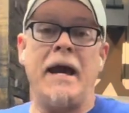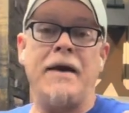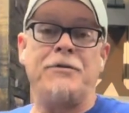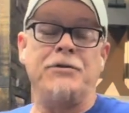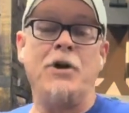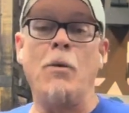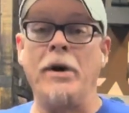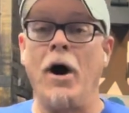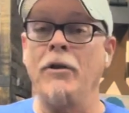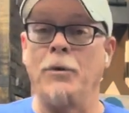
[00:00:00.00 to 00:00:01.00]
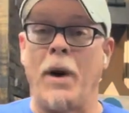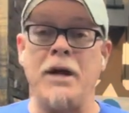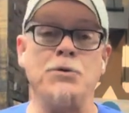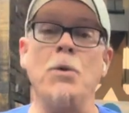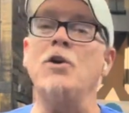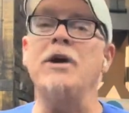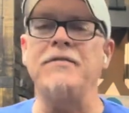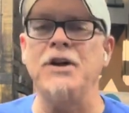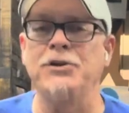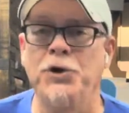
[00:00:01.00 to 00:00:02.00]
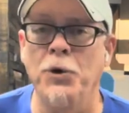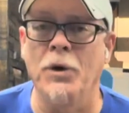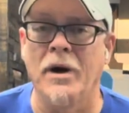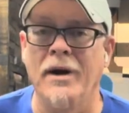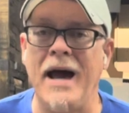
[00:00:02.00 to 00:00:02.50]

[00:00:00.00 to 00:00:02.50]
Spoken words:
If there's no one on the range, we'll give you a tour.